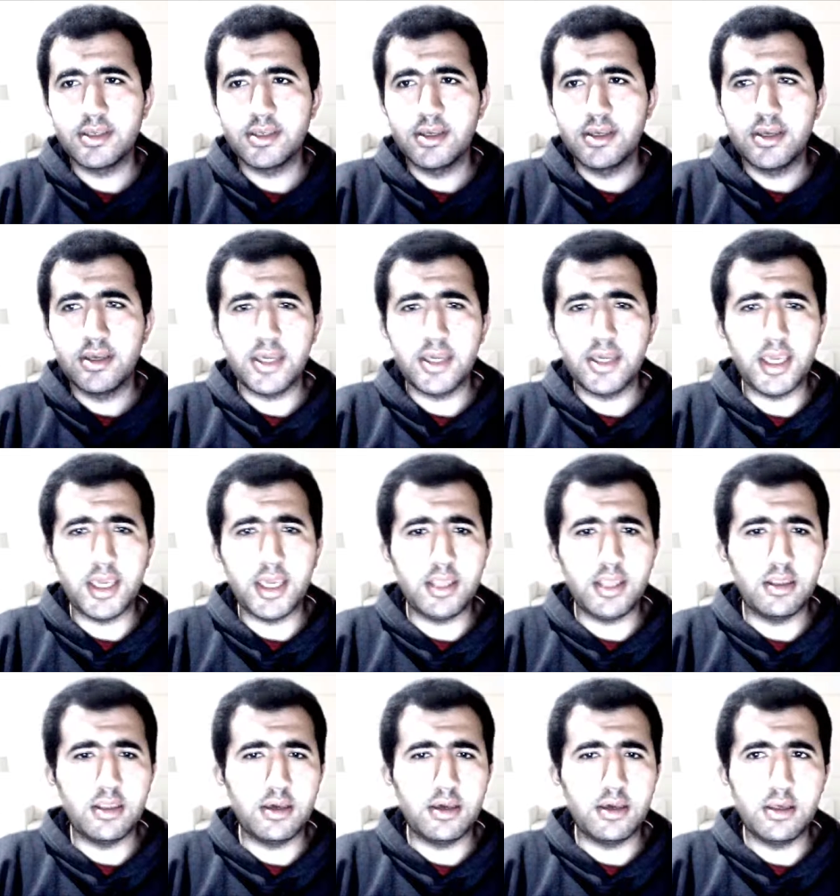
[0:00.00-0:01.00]
in
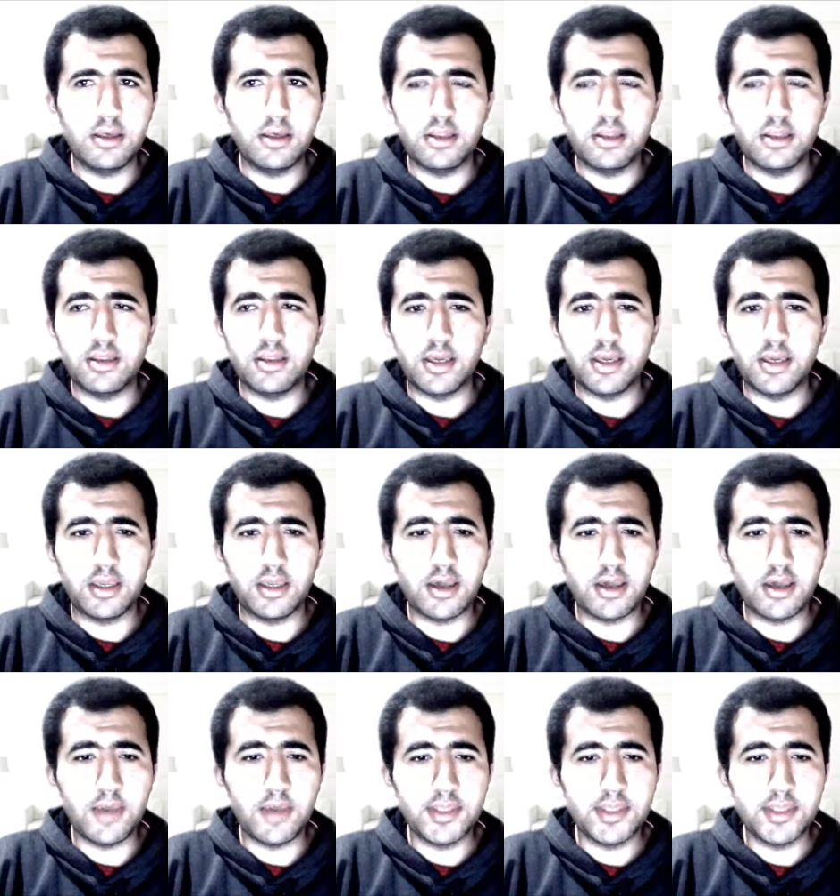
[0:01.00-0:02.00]
the
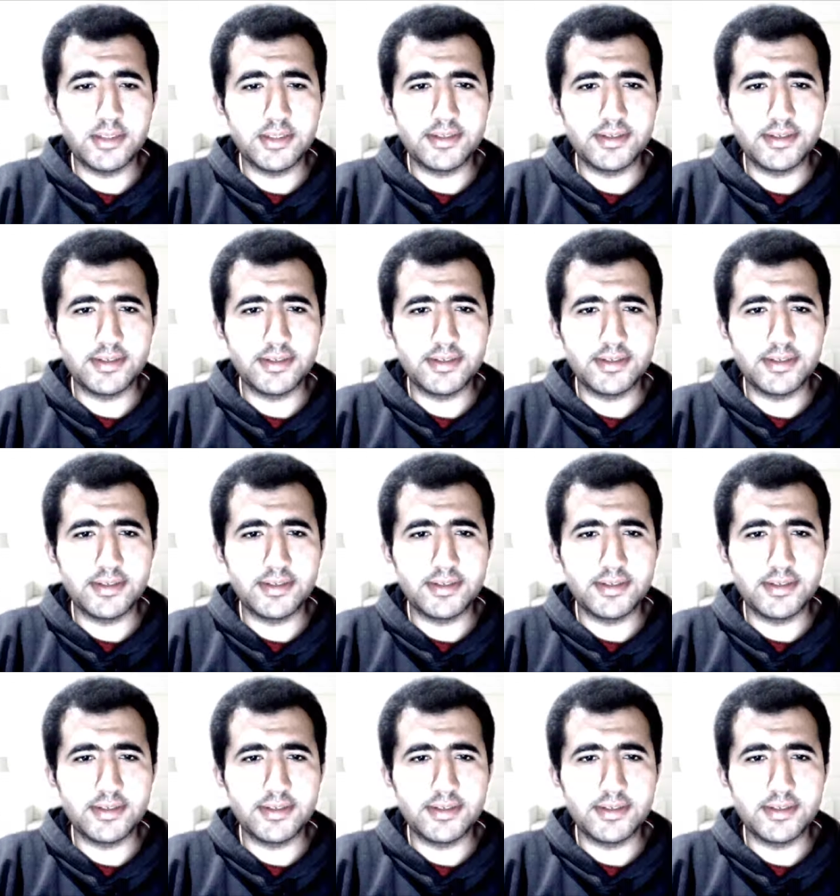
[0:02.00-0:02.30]
comments